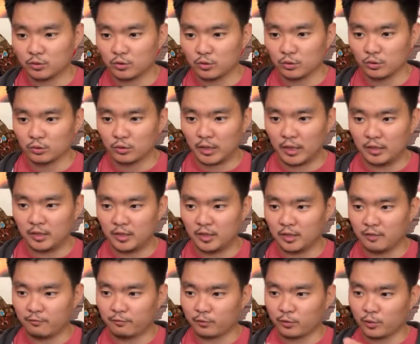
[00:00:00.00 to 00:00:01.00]
So I
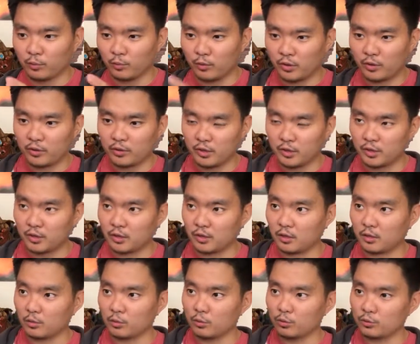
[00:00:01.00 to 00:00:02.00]
think for the weathering, there
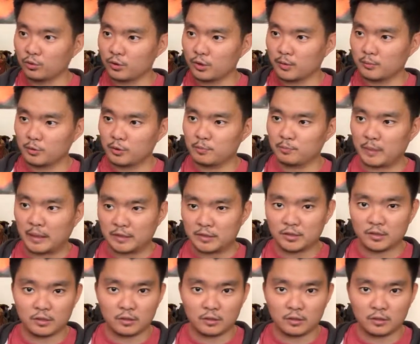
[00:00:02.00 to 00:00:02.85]
are also some spots